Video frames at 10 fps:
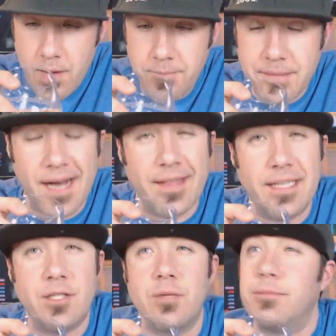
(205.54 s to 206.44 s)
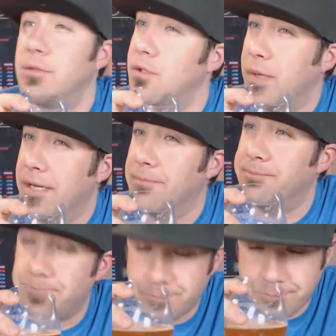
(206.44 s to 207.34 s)
Yeah, that's sweet.
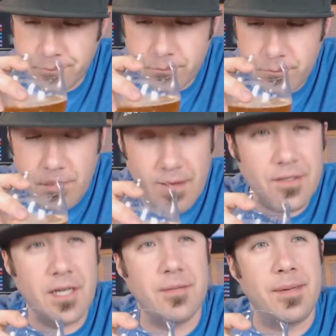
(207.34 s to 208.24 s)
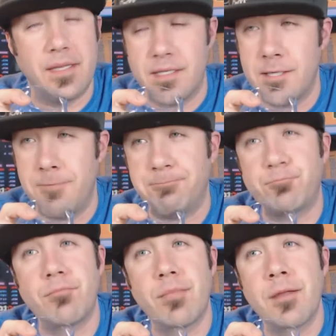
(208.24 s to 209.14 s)
Talked about this.
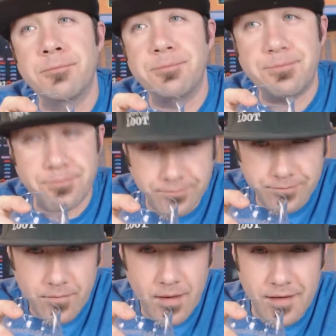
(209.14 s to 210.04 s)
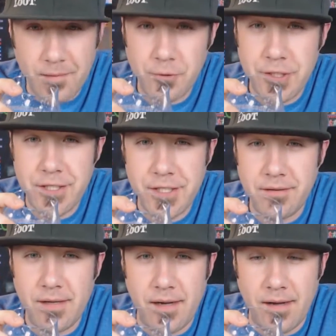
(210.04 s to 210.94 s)
Double
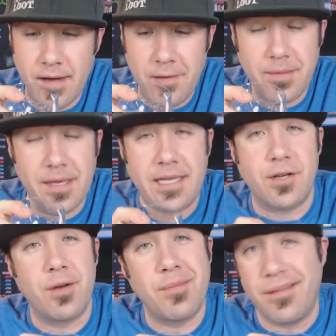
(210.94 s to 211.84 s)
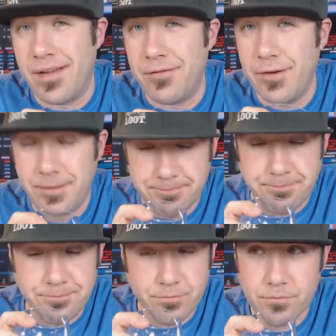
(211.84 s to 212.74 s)
digit uh, IPAs aren't my favorite
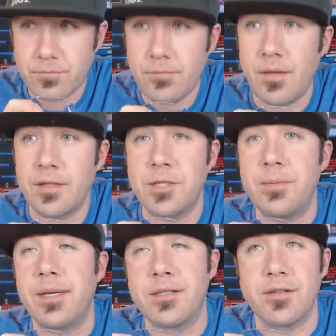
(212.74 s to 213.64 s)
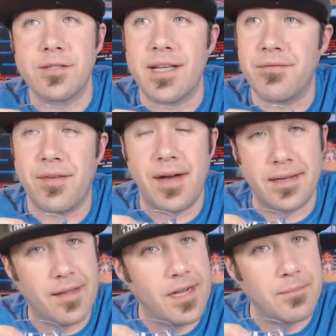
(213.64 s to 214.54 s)
just because there's that
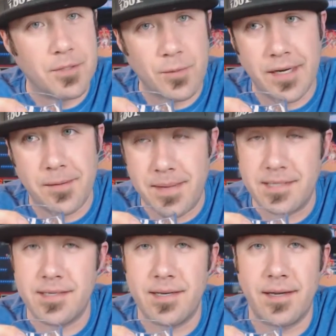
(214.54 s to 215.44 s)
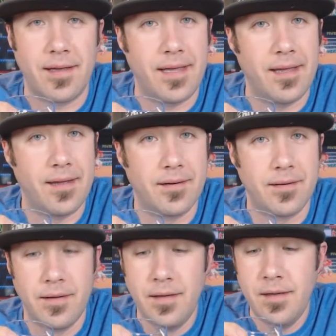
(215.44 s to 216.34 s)
fine line between amazing and
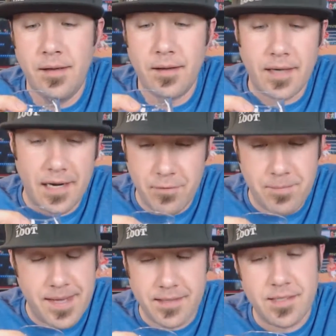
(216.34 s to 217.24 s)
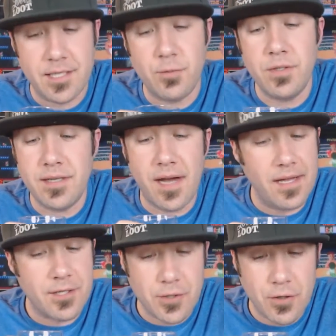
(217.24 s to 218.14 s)
kind of a mess. This one's
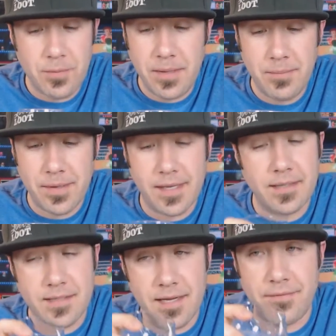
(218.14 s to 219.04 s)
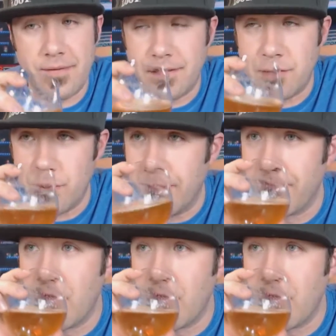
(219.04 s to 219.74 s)
not syrupy, but it's definitely sweet.